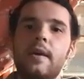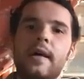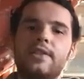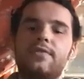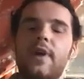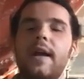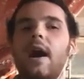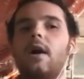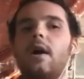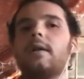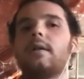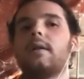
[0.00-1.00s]
That's fine. I
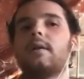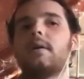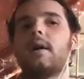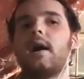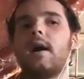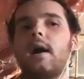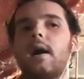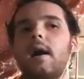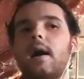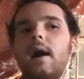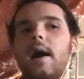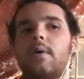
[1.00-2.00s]
want
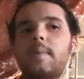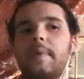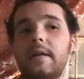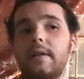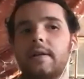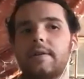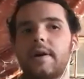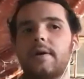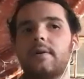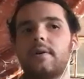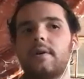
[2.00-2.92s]
to be clear though.